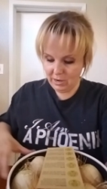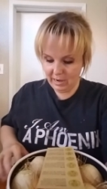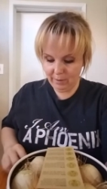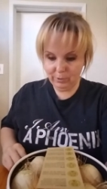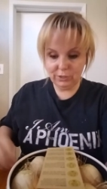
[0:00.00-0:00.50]

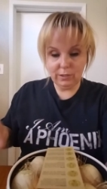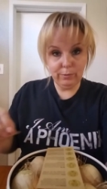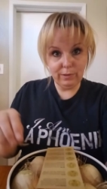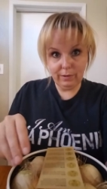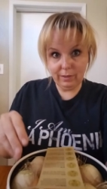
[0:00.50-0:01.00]
um, which is
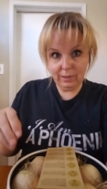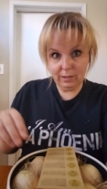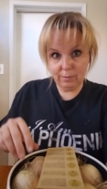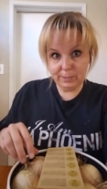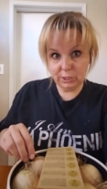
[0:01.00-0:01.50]
always a good
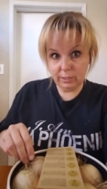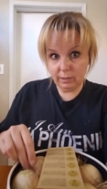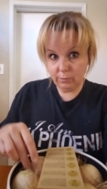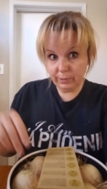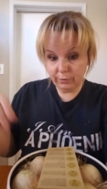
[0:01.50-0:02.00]
thing, especially in
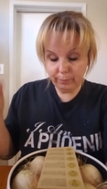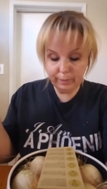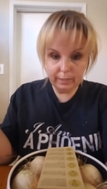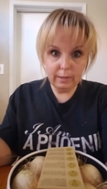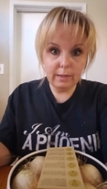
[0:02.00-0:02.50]
these winter
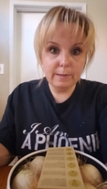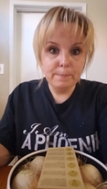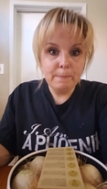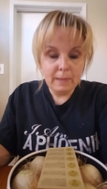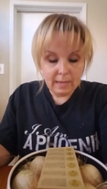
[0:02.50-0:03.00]
months.
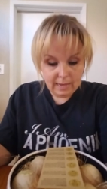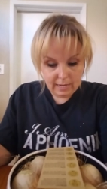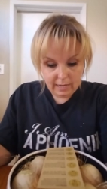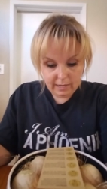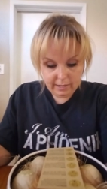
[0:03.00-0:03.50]

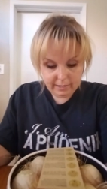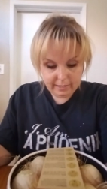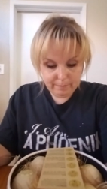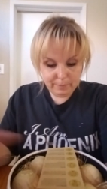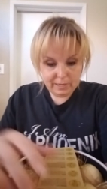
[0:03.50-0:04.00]

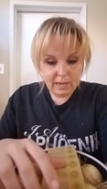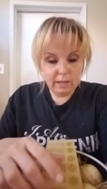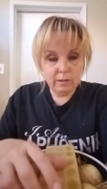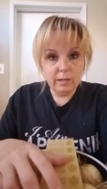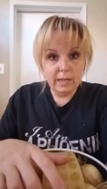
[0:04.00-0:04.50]
Um, but
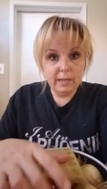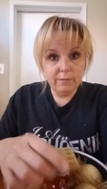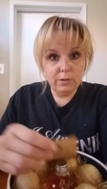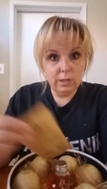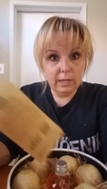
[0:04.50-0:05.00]
yeah, it
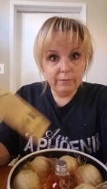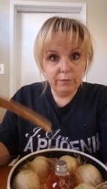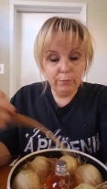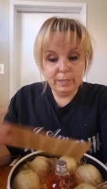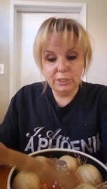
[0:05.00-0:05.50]
gives you a lot of
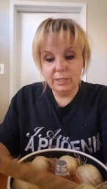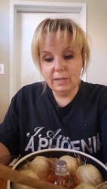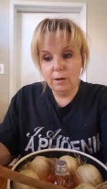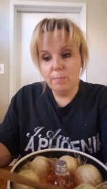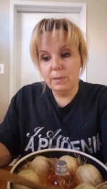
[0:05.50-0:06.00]
information
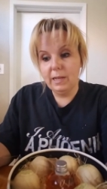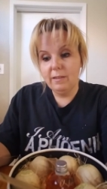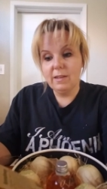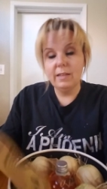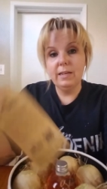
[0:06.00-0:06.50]
there.
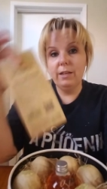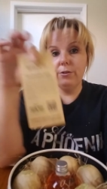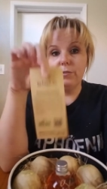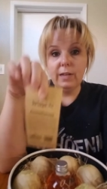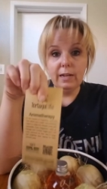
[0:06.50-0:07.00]
Plus, on the
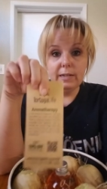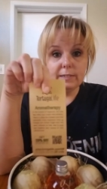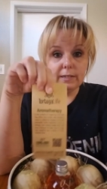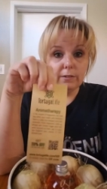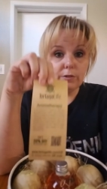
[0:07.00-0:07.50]
other side,
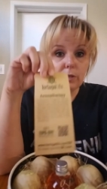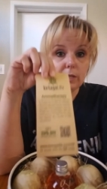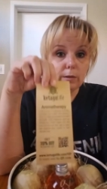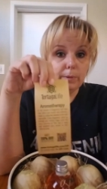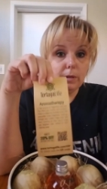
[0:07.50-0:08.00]
it tells you a
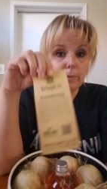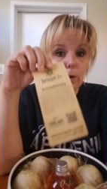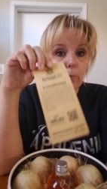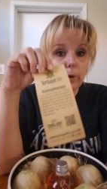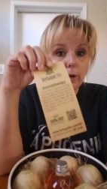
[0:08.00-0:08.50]
little bit
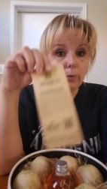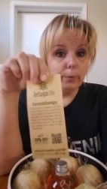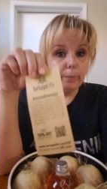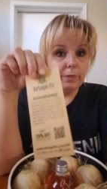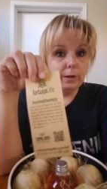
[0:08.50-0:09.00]
about what
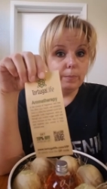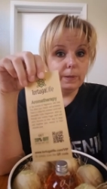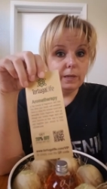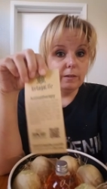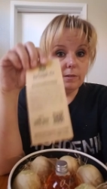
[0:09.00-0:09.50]

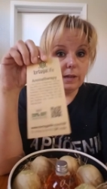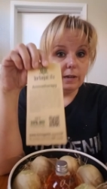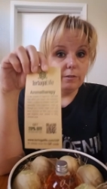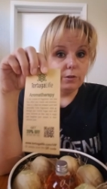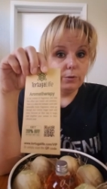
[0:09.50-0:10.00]
aromatherapy is. It's
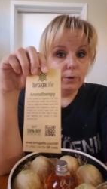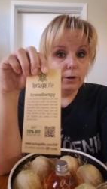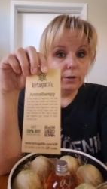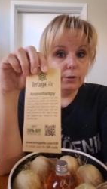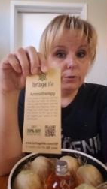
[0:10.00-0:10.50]
got its
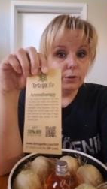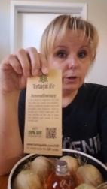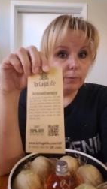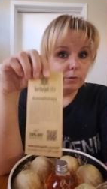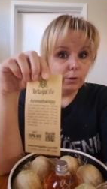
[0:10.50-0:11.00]
QR code. You
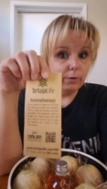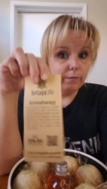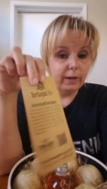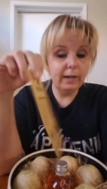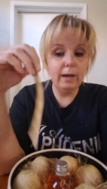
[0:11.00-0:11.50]
can always go
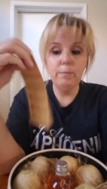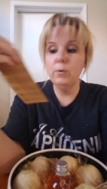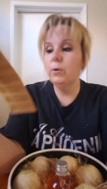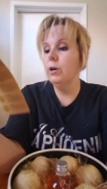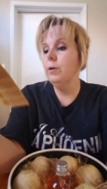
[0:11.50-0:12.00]
and find out
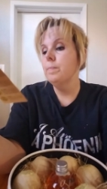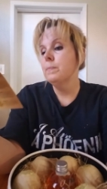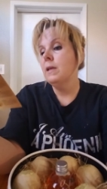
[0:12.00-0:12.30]
more,